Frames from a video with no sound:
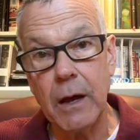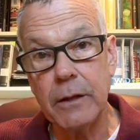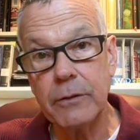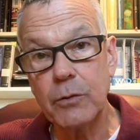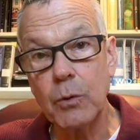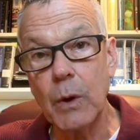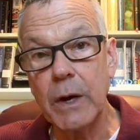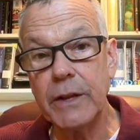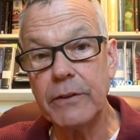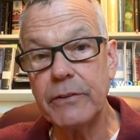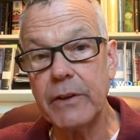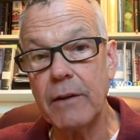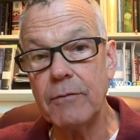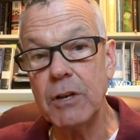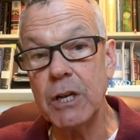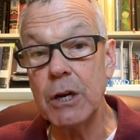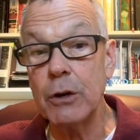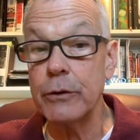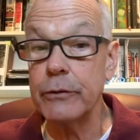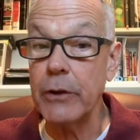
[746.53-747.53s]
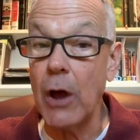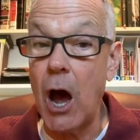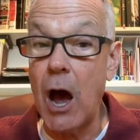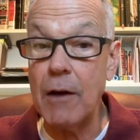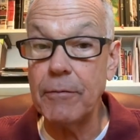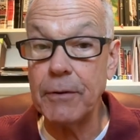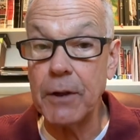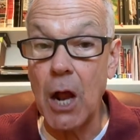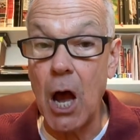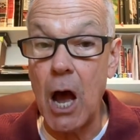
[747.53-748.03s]
27 years
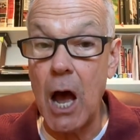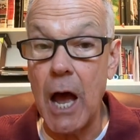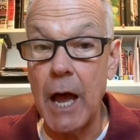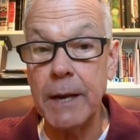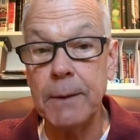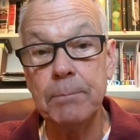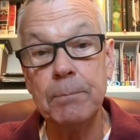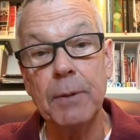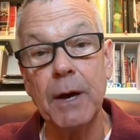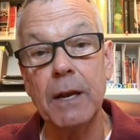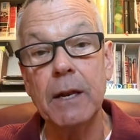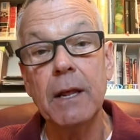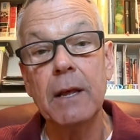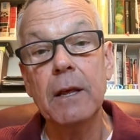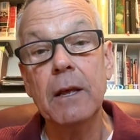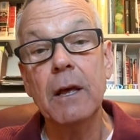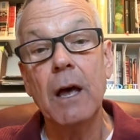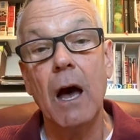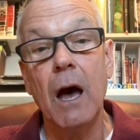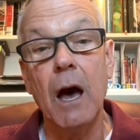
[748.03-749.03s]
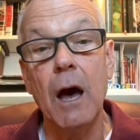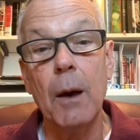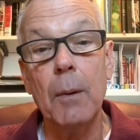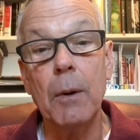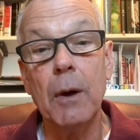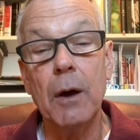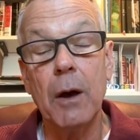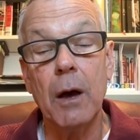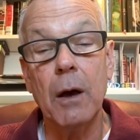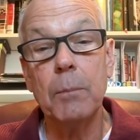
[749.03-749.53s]
off and on, but
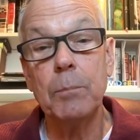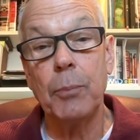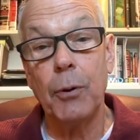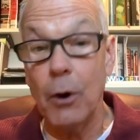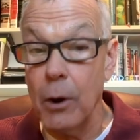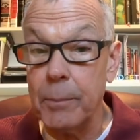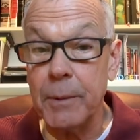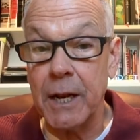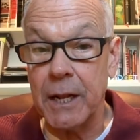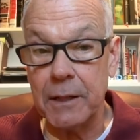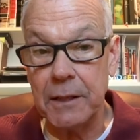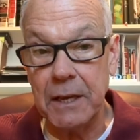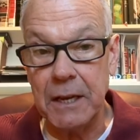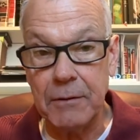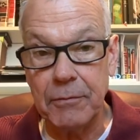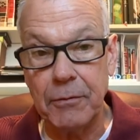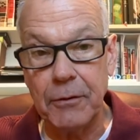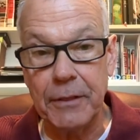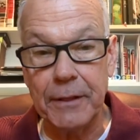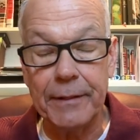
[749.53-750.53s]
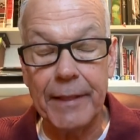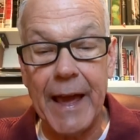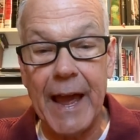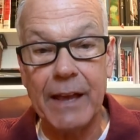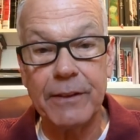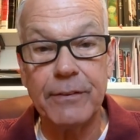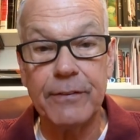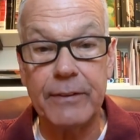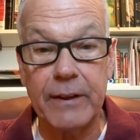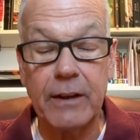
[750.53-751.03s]
permanently for the
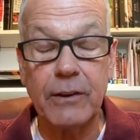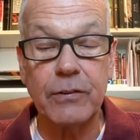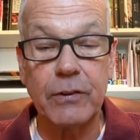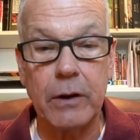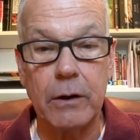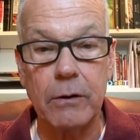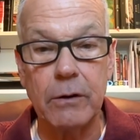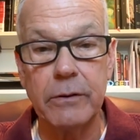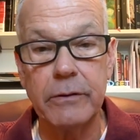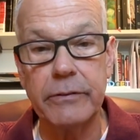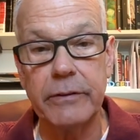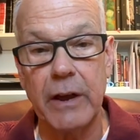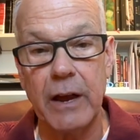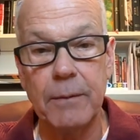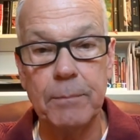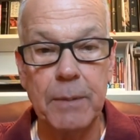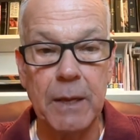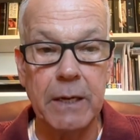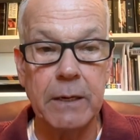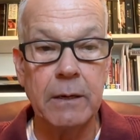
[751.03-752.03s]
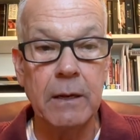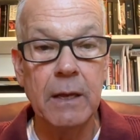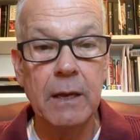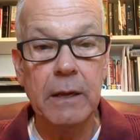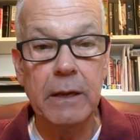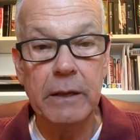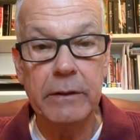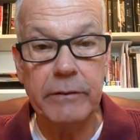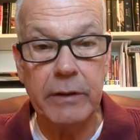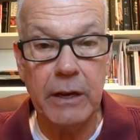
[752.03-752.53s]
last 6 years, I've been
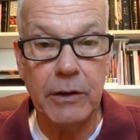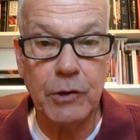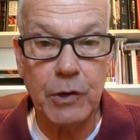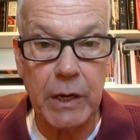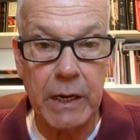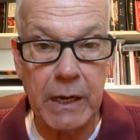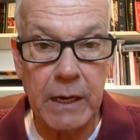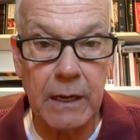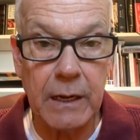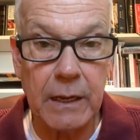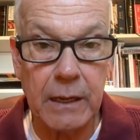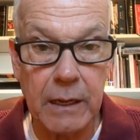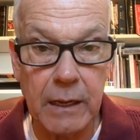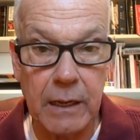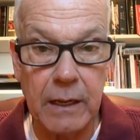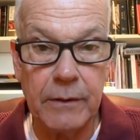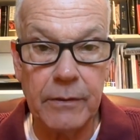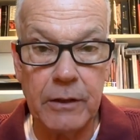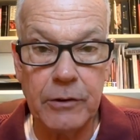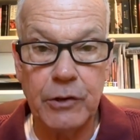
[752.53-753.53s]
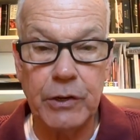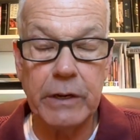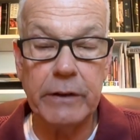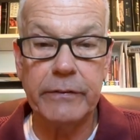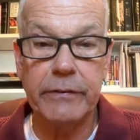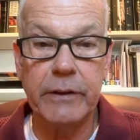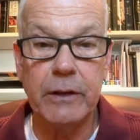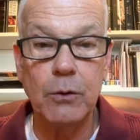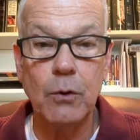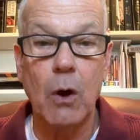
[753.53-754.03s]
teaching in the
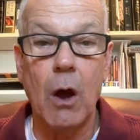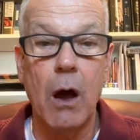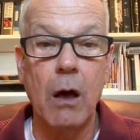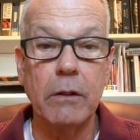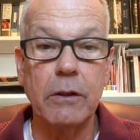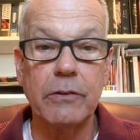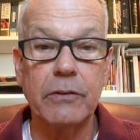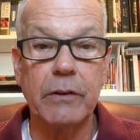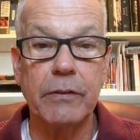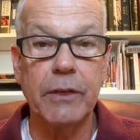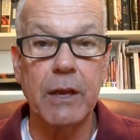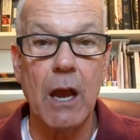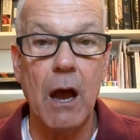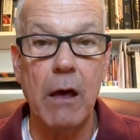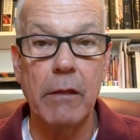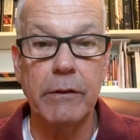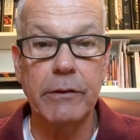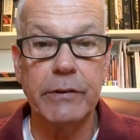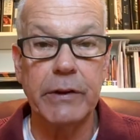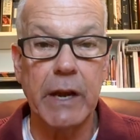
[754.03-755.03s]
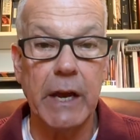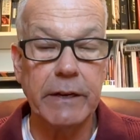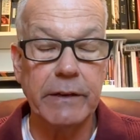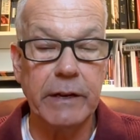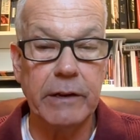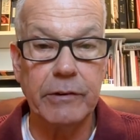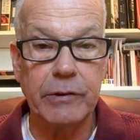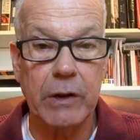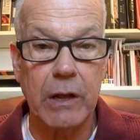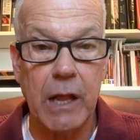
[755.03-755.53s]
GCU College of Theology. I
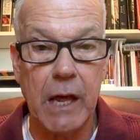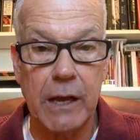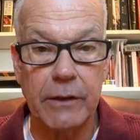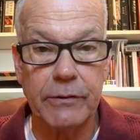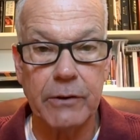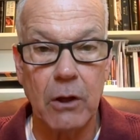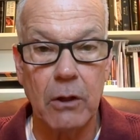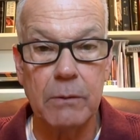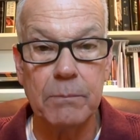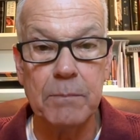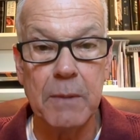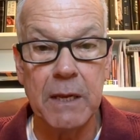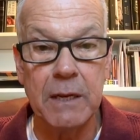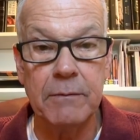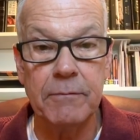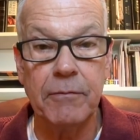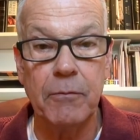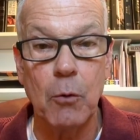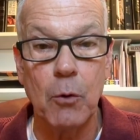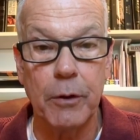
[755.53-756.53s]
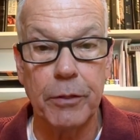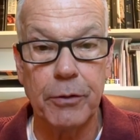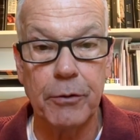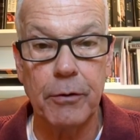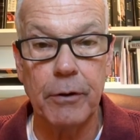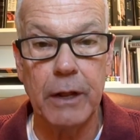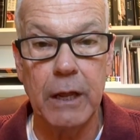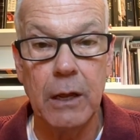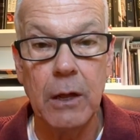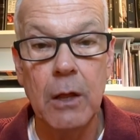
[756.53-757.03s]
teach a class called Min
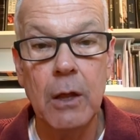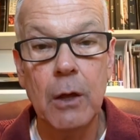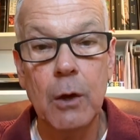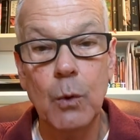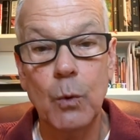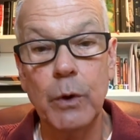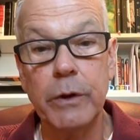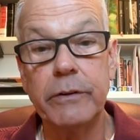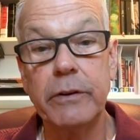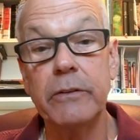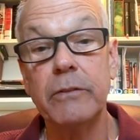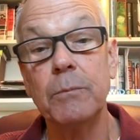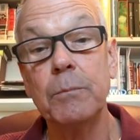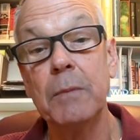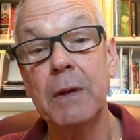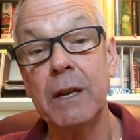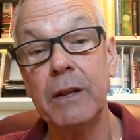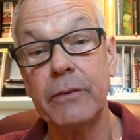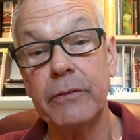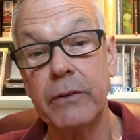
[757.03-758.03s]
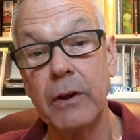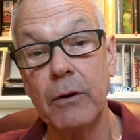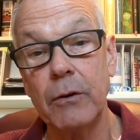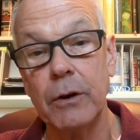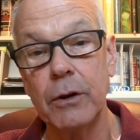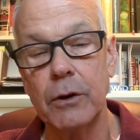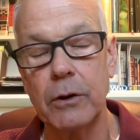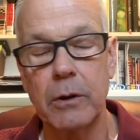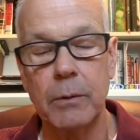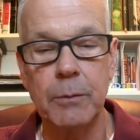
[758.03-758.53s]
430, which is
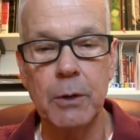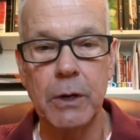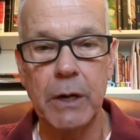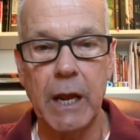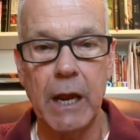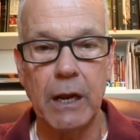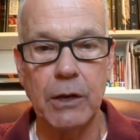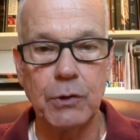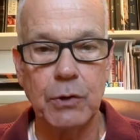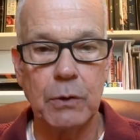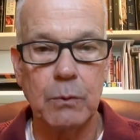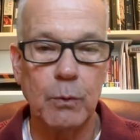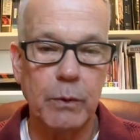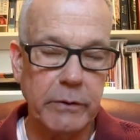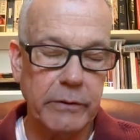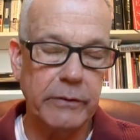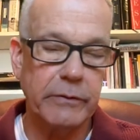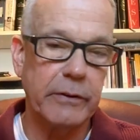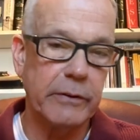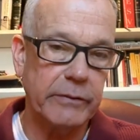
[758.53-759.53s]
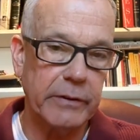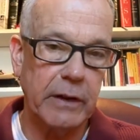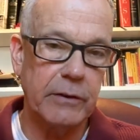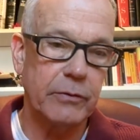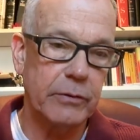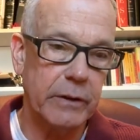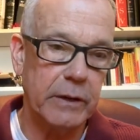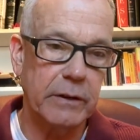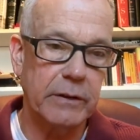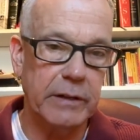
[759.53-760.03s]
ministerial communication, which is
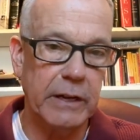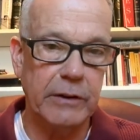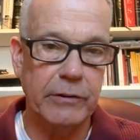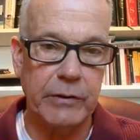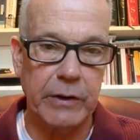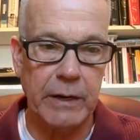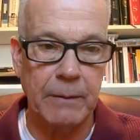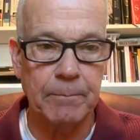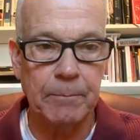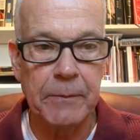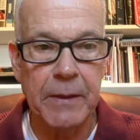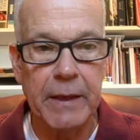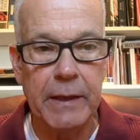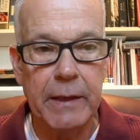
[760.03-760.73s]
essentially teaching